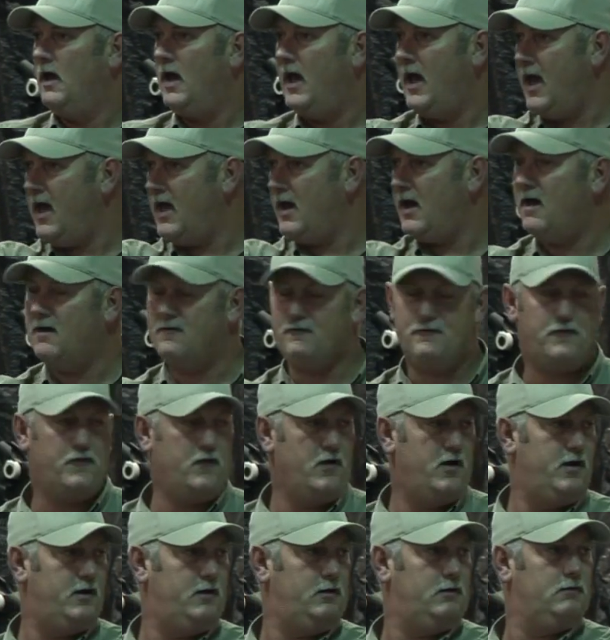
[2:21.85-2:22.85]
Hand out in
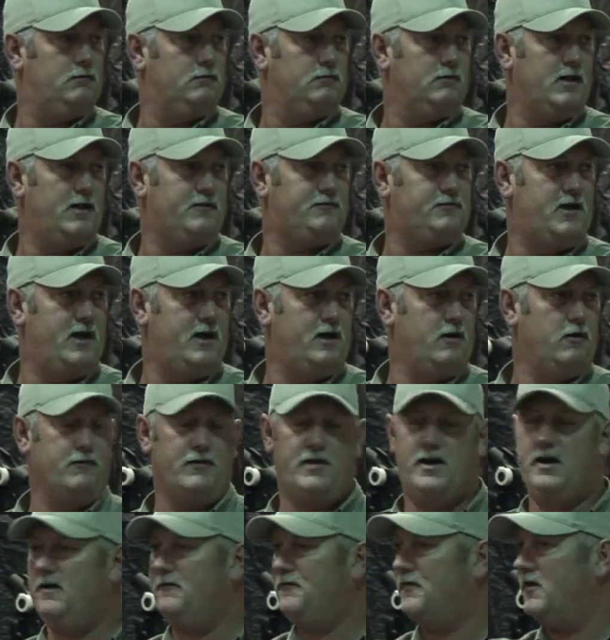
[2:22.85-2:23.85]
front, left hand over
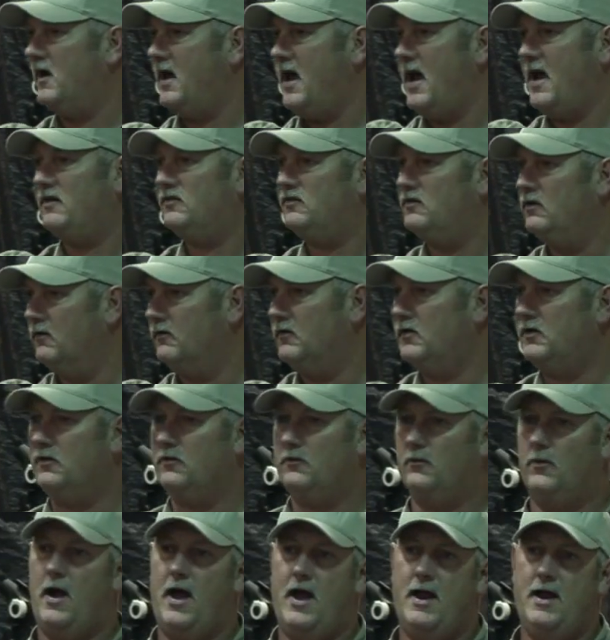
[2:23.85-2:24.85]
here if you're casting over to
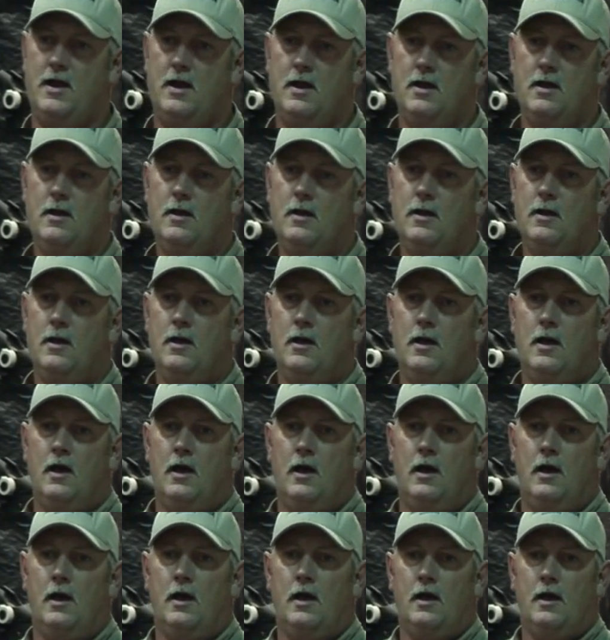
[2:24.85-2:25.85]
the right.
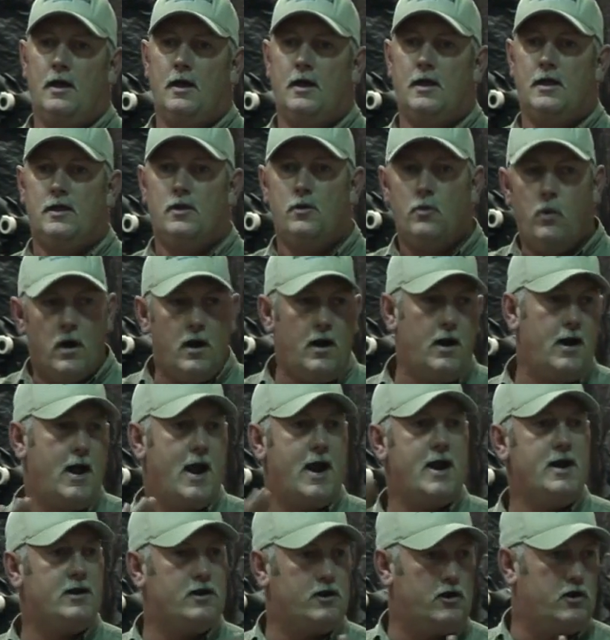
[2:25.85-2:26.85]
You want a
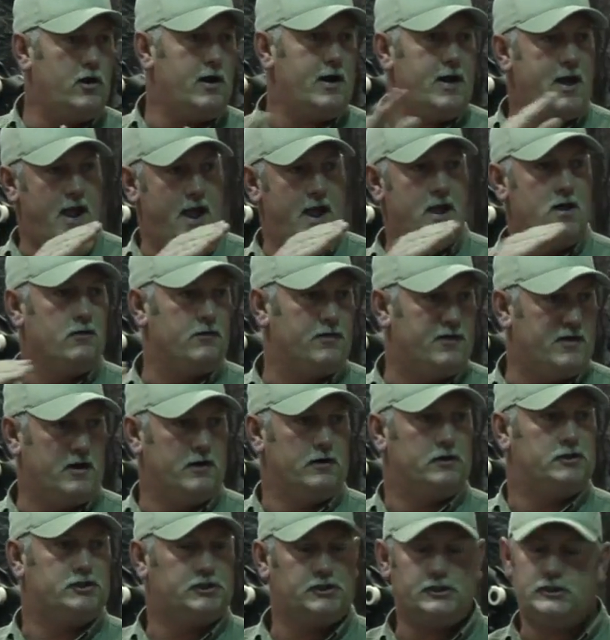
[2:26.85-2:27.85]
90-degree angle
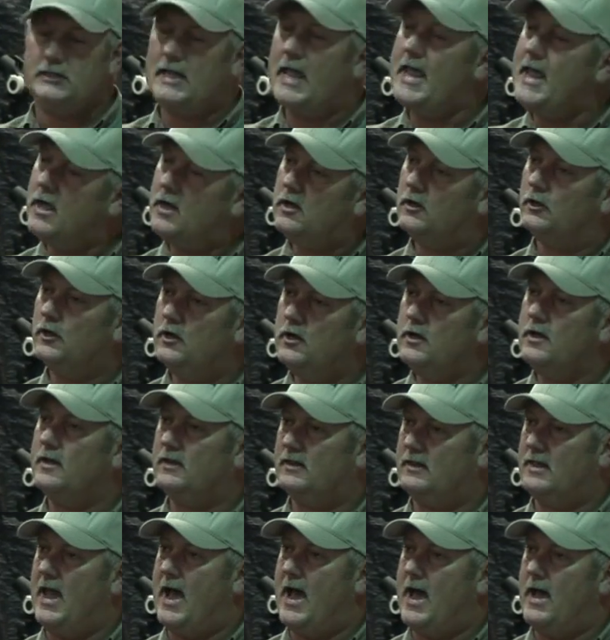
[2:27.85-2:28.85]
there. Just take a look
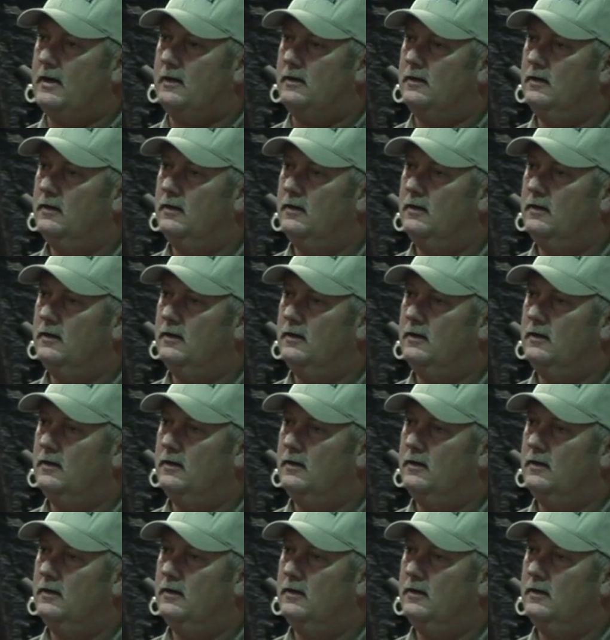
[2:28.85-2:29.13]
at that.